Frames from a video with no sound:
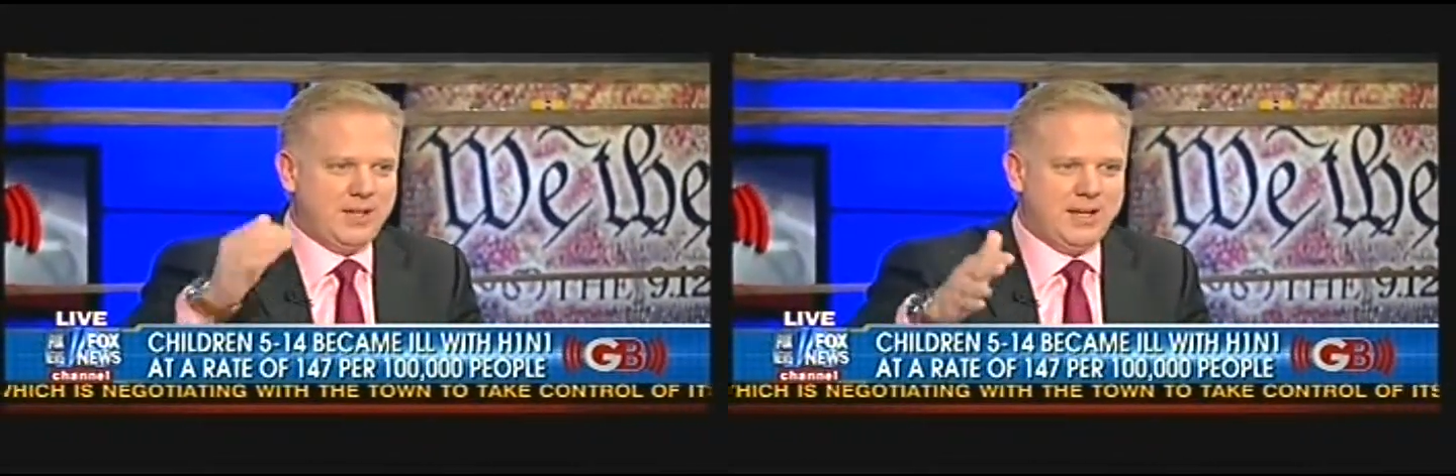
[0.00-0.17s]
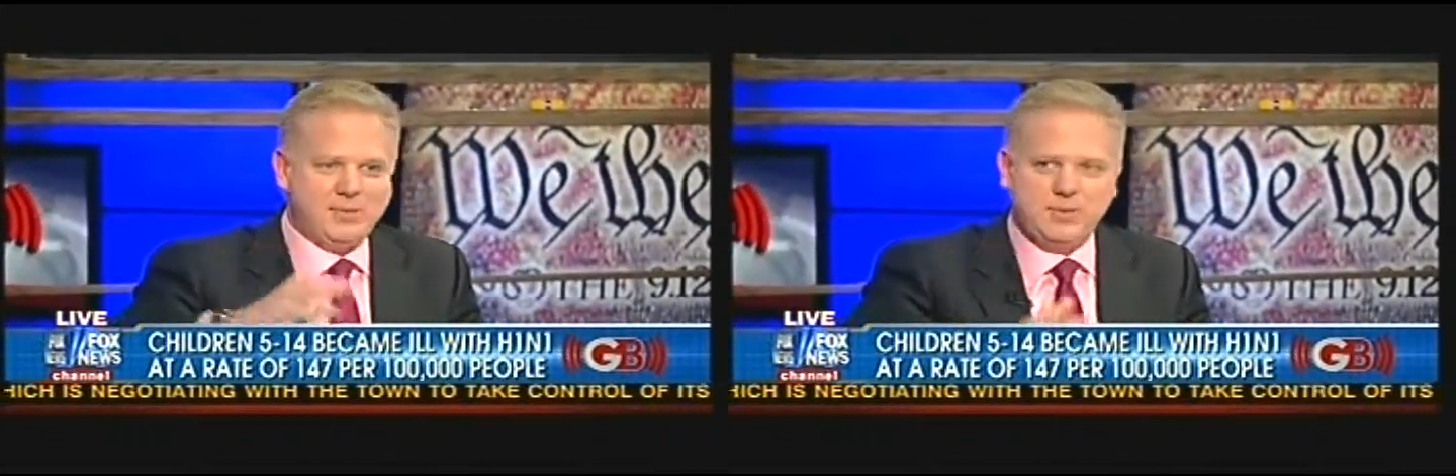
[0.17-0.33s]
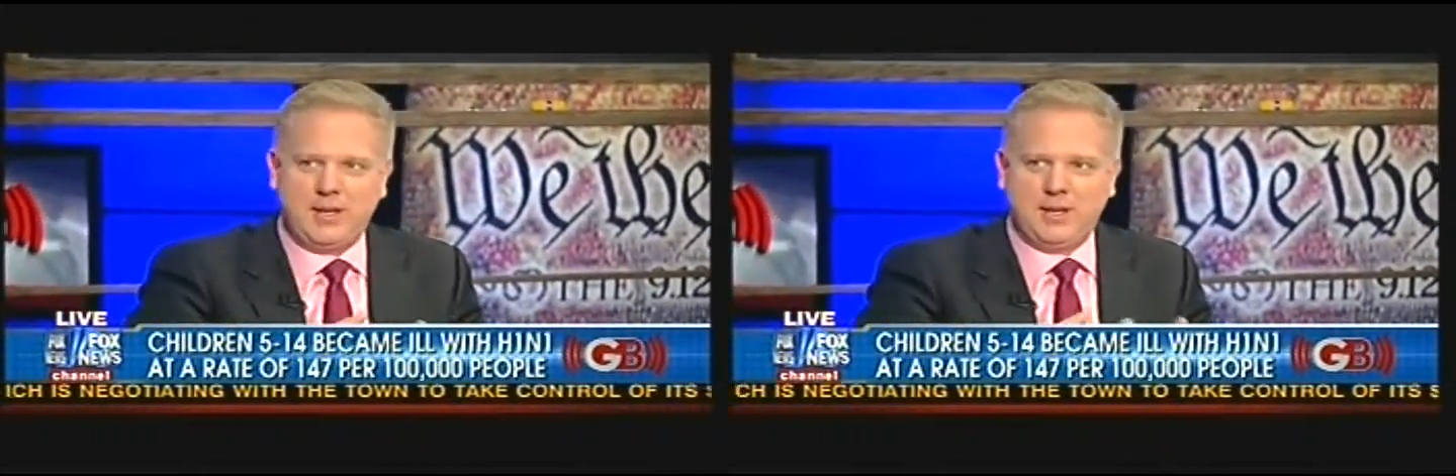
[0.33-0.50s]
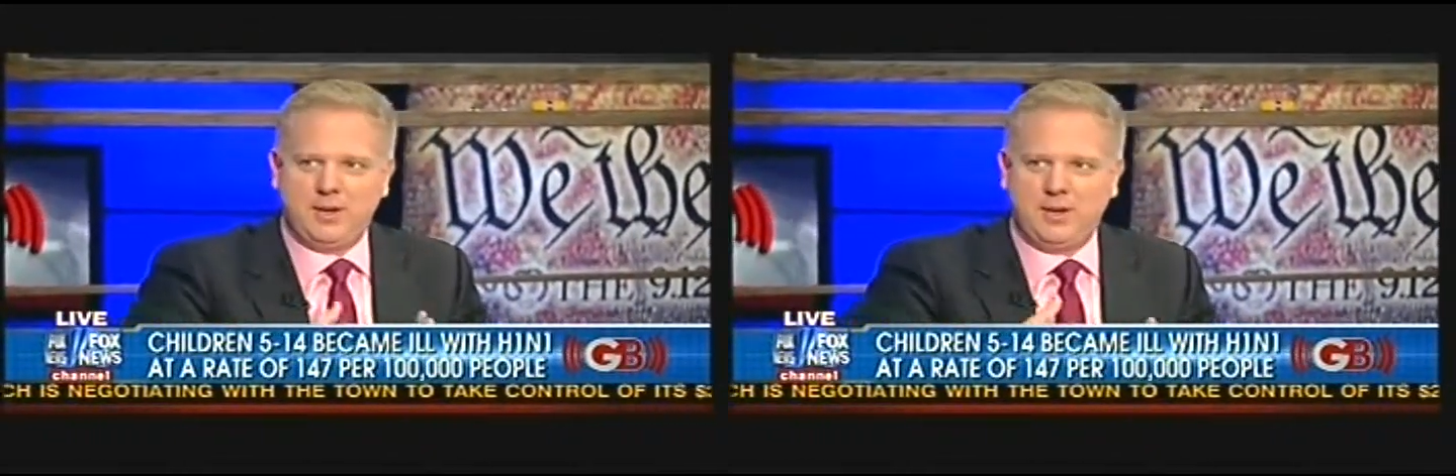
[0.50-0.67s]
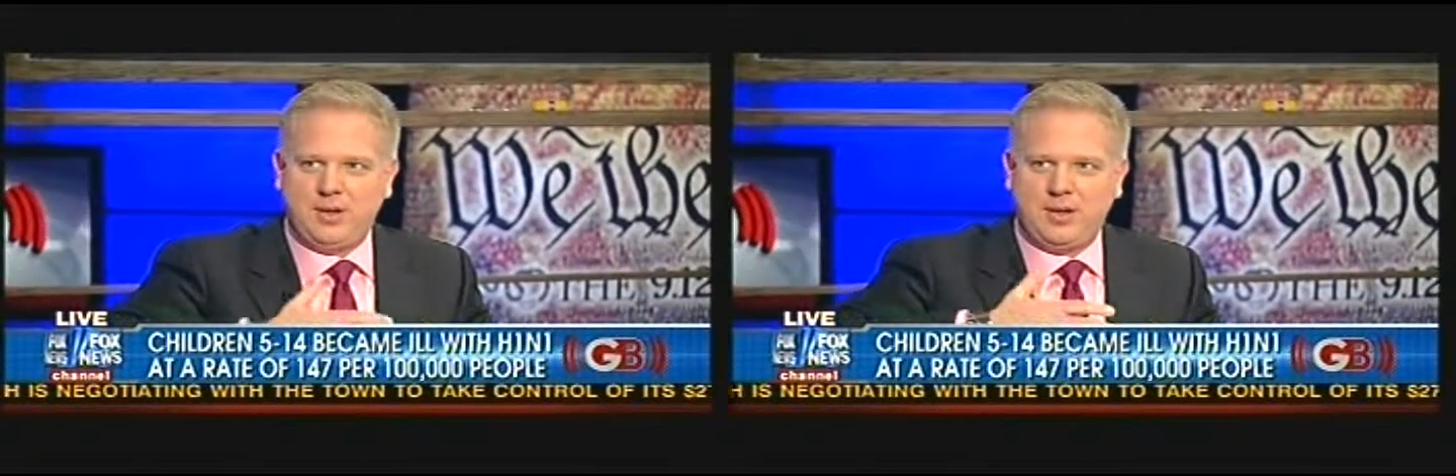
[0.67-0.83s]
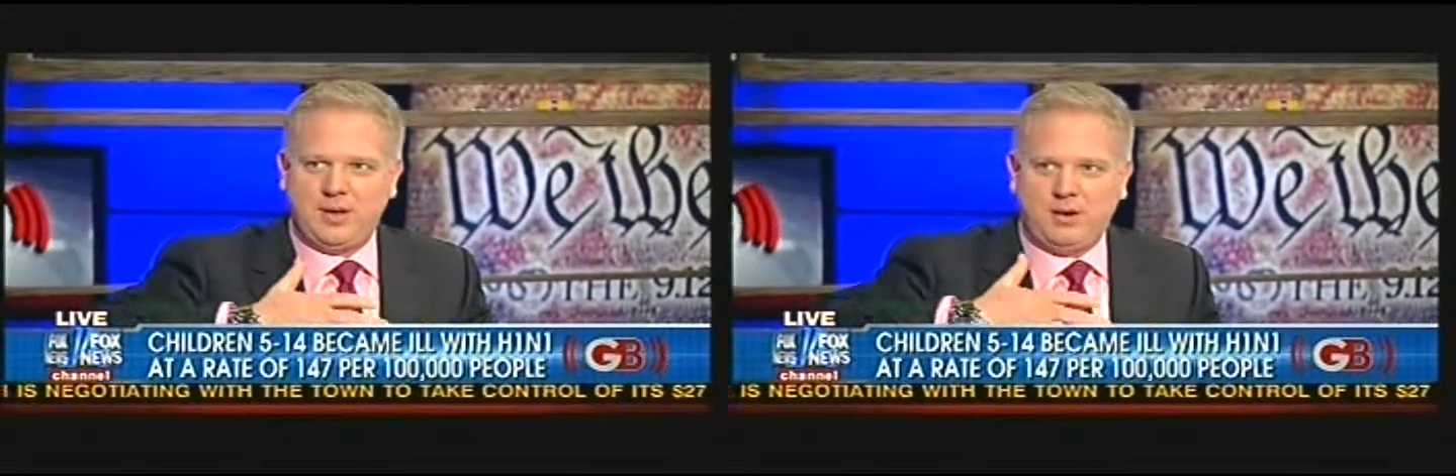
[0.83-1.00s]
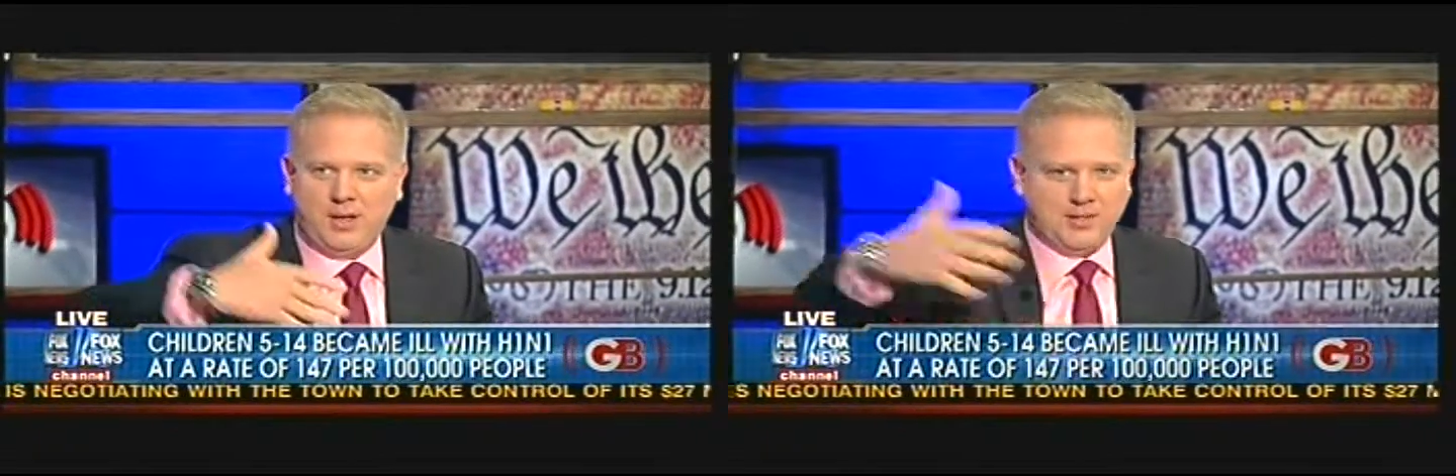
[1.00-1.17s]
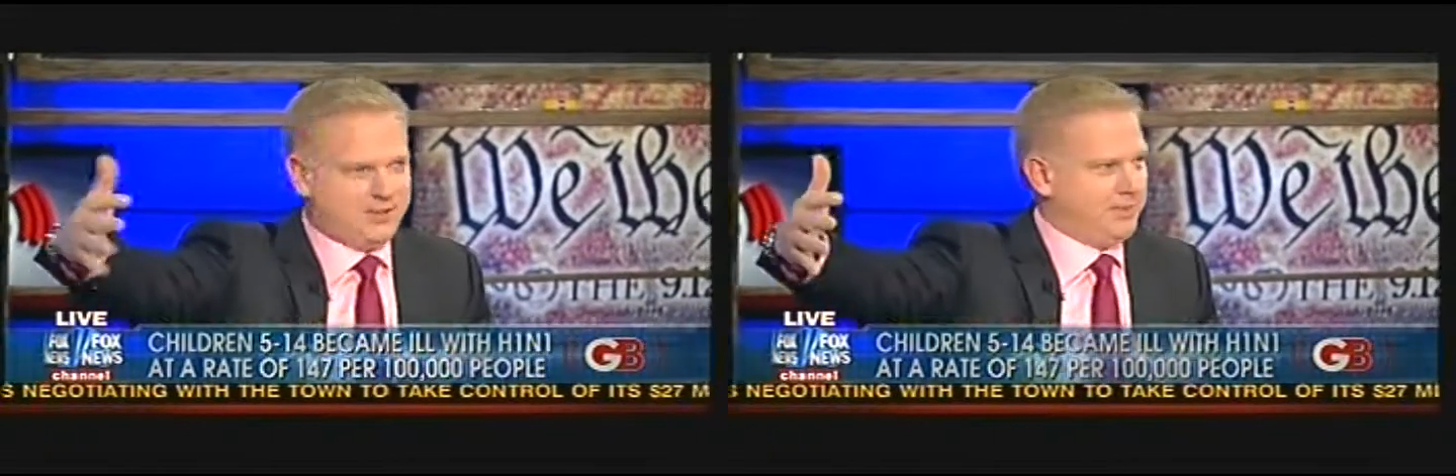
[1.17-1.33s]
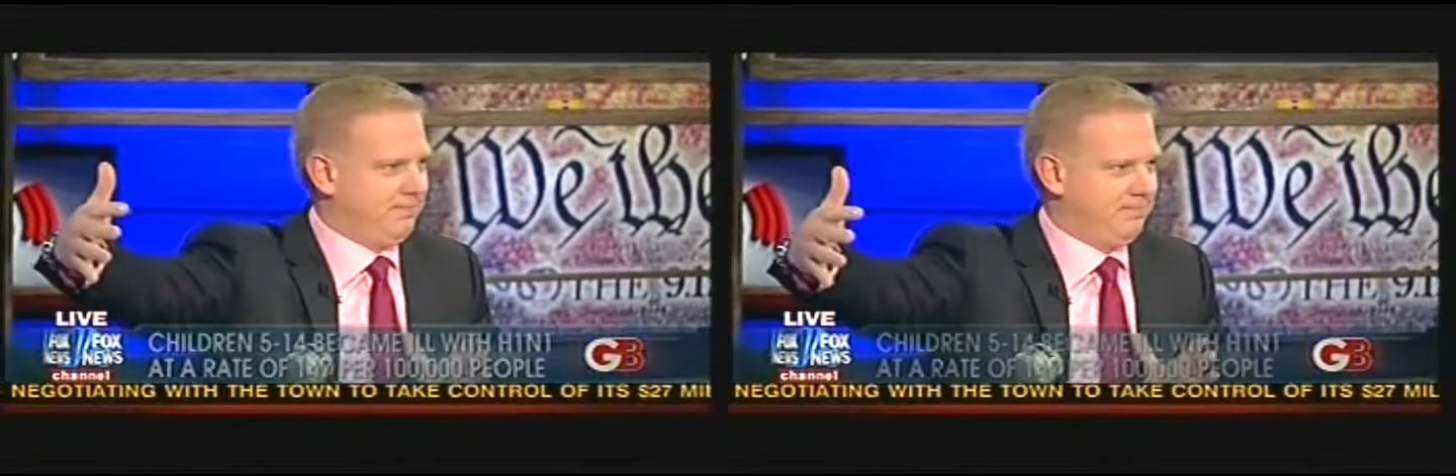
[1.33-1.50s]
and the next one, and
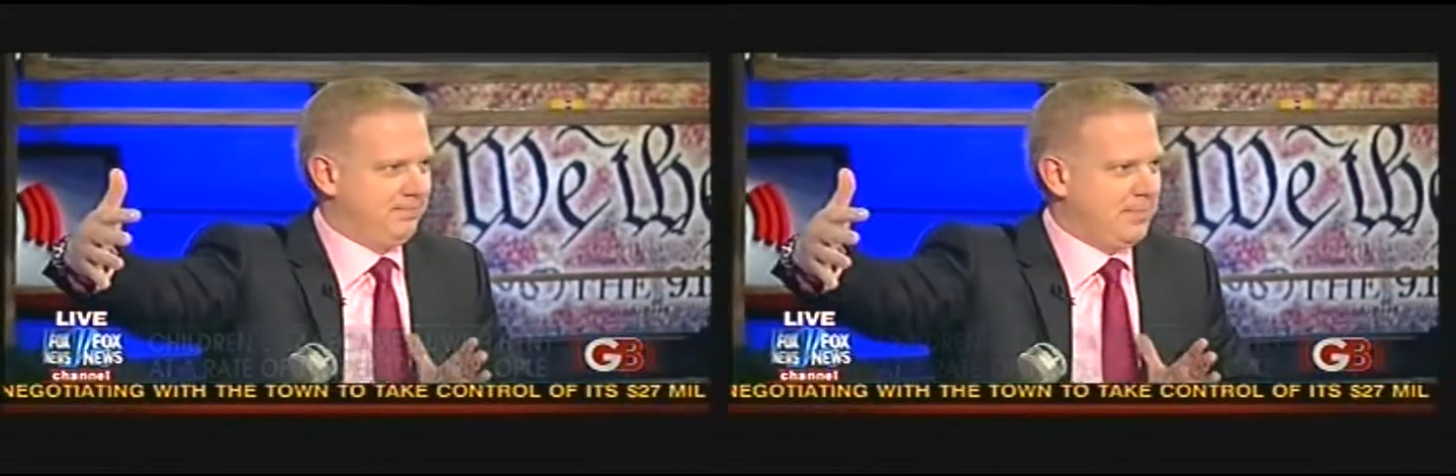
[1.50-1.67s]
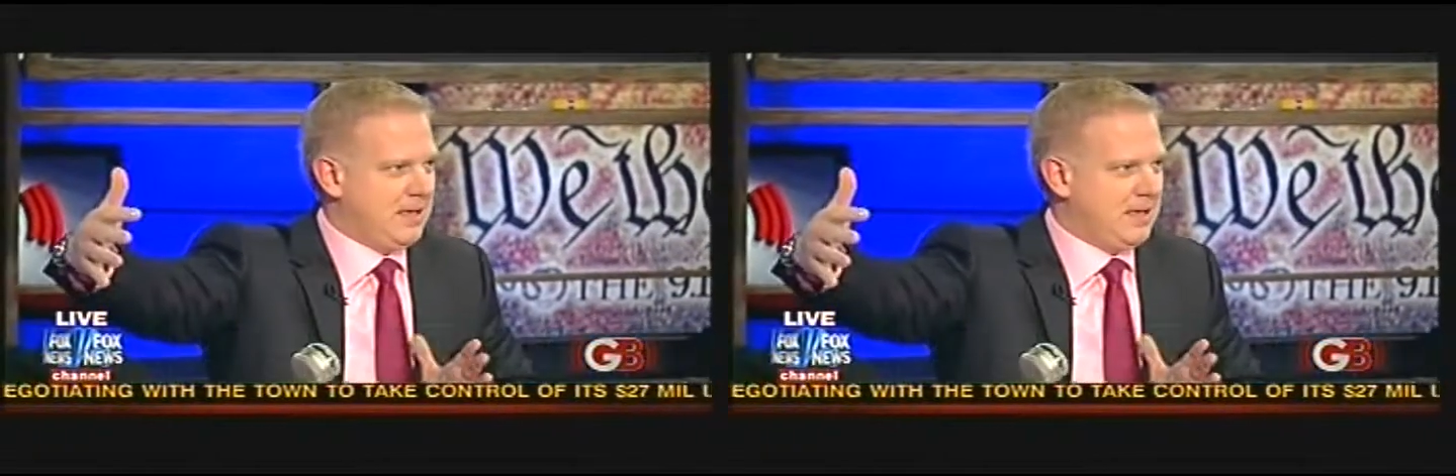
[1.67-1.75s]
autism,